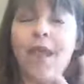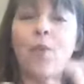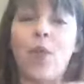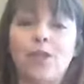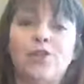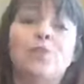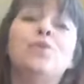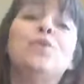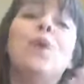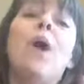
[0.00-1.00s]
I want you
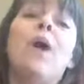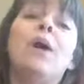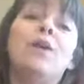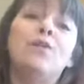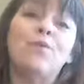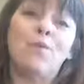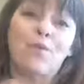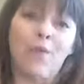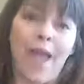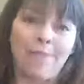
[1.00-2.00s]
to
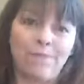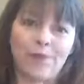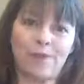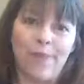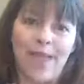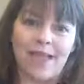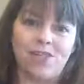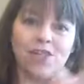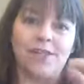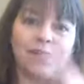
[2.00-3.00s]
unwrap your
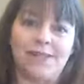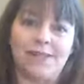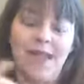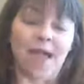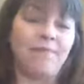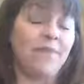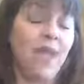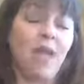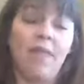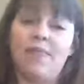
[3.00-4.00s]
passion instead.
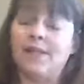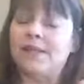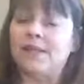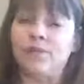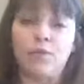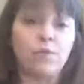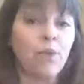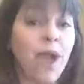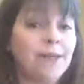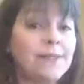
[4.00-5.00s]
That's a different
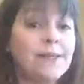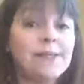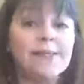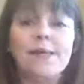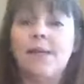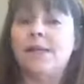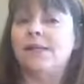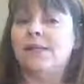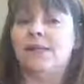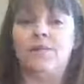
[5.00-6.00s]
process.
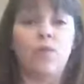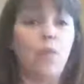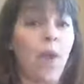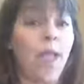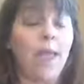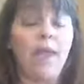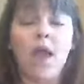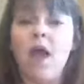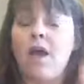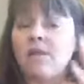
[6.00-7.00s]
It's a different way
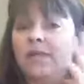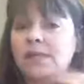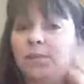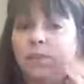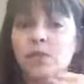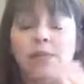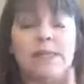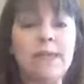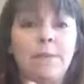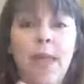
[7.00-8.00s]
of
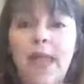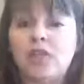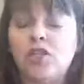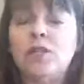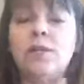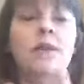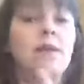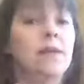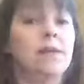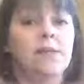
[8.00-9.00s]
experiencing passion.
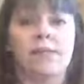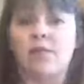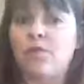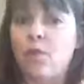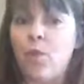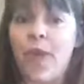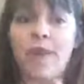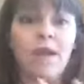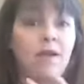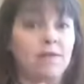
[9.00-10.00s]
It's a different
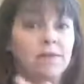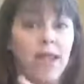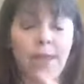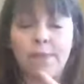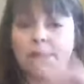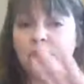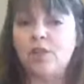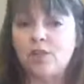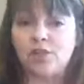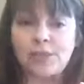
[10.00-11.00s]
way of tapping
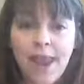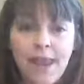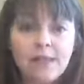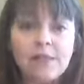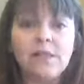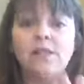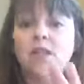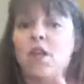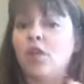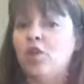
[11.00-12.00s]
into your talents
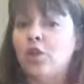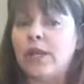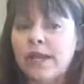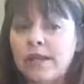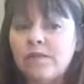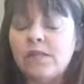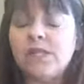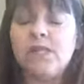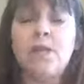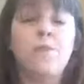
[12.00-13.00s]
and your gifts.